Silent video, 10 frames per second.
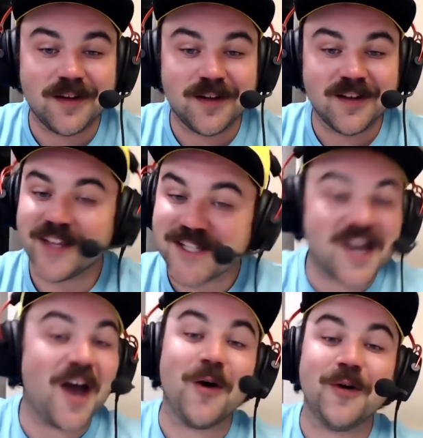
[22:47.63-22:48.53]
Let's
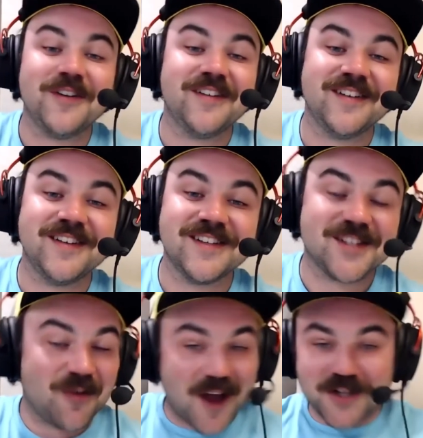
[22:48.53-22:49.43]
go. It's
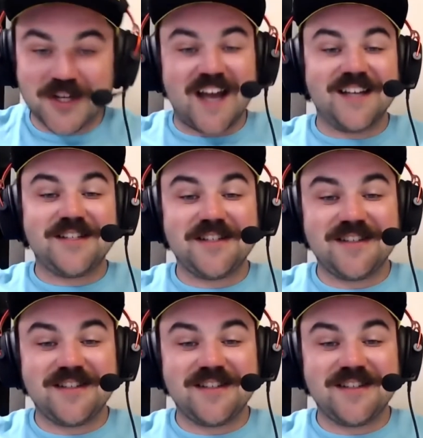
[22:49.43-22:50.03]
Garage Guys.